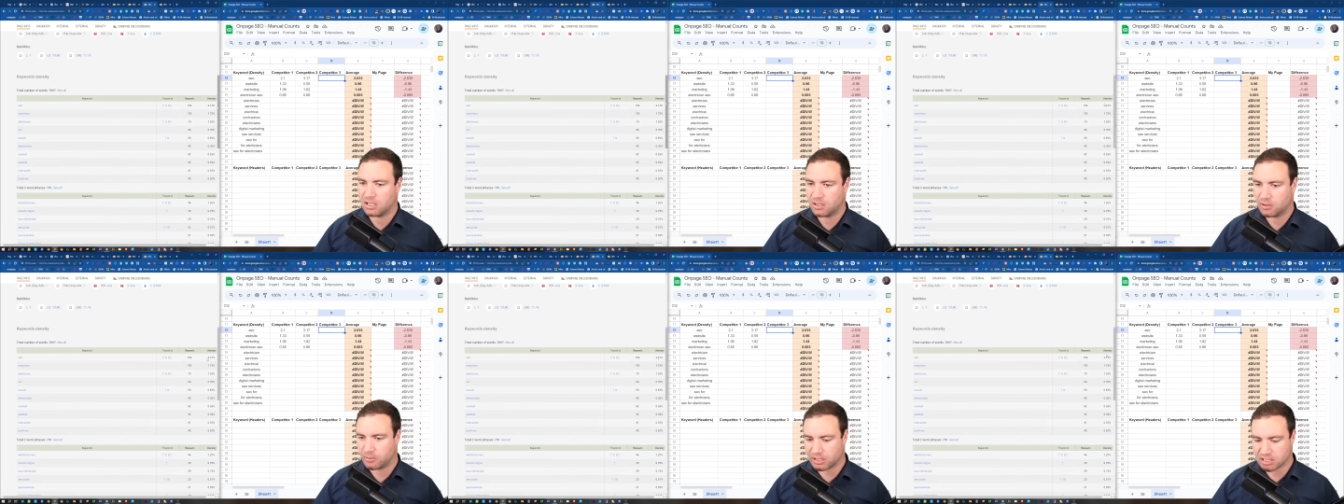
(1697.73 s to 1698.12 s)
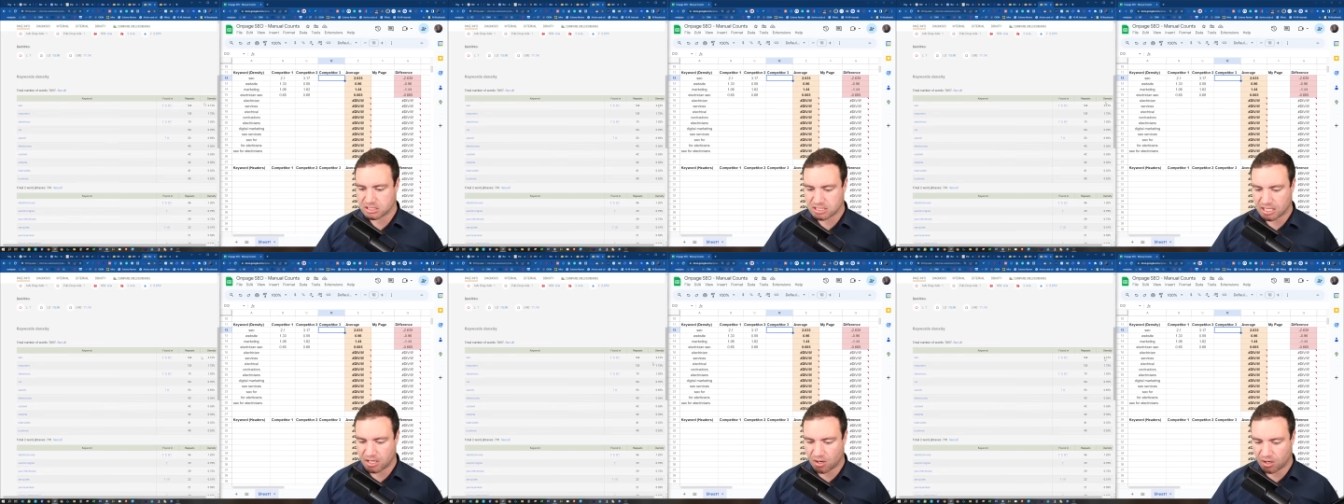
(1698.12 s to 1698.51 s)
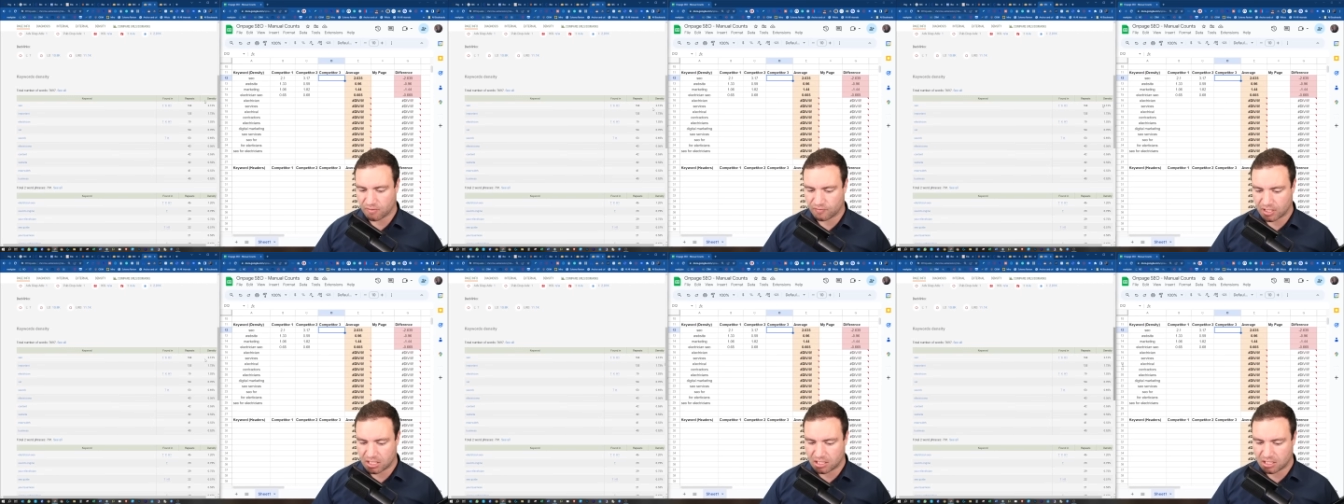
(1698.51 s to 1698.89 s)
you can see
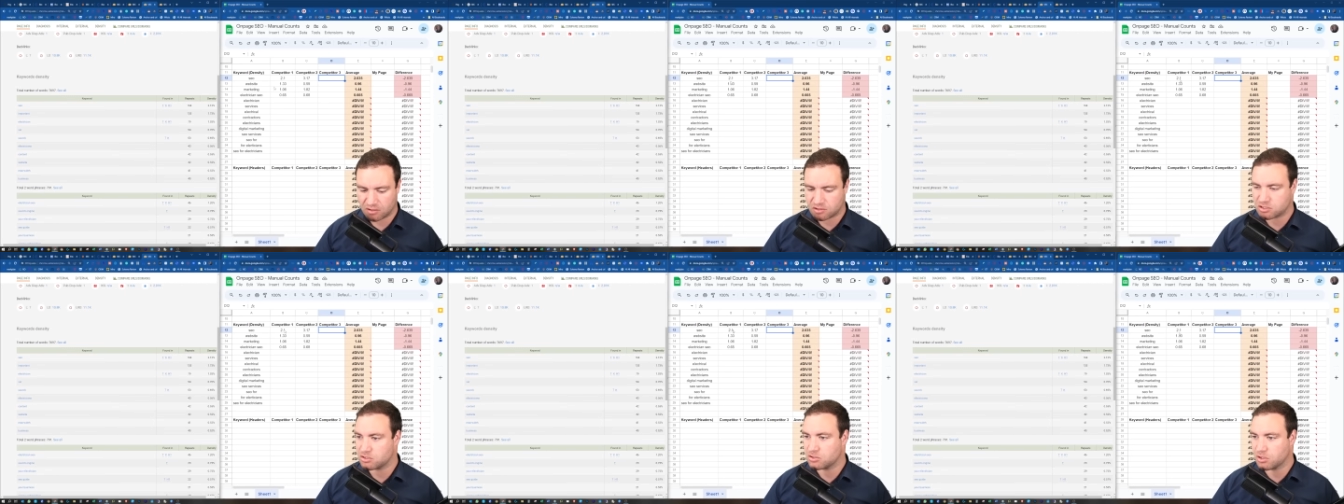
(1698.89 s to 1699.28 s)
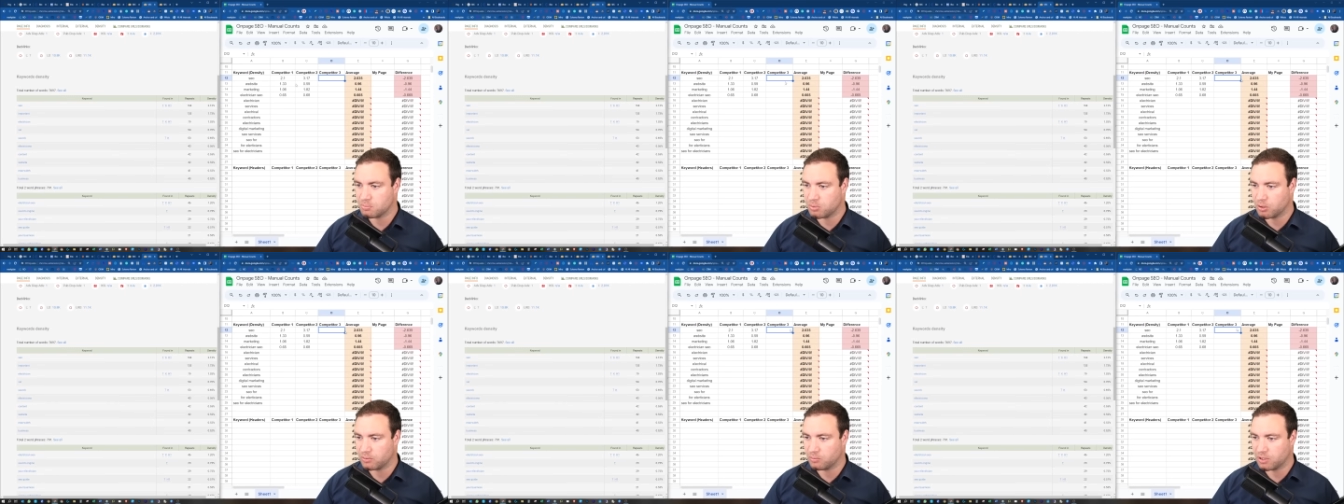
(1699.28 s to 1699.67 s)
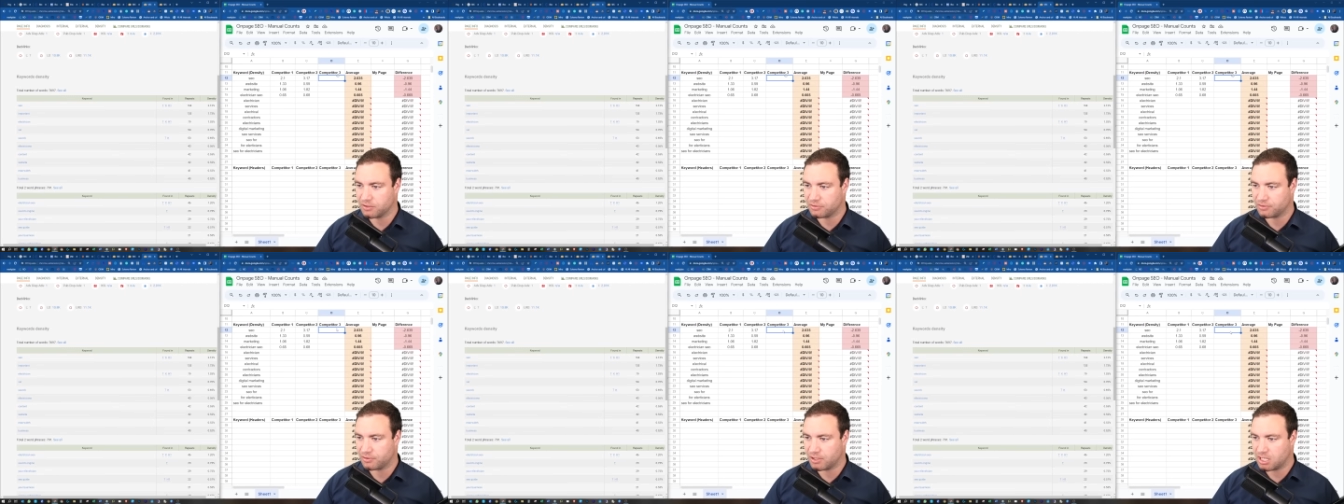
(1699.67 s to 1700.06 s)
over here, it's
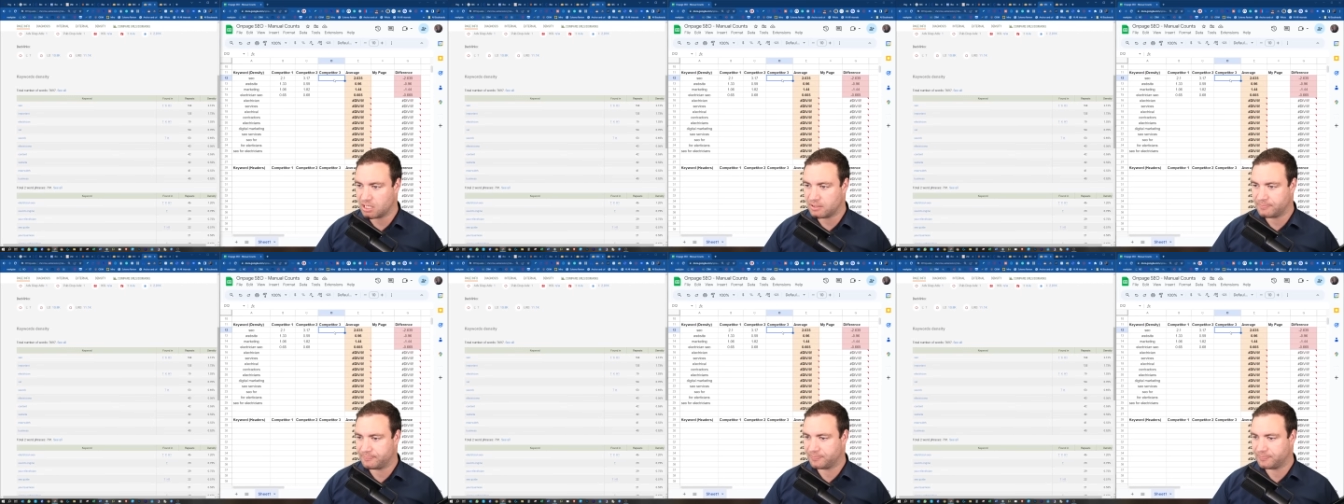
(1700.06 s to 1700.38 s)
2.13,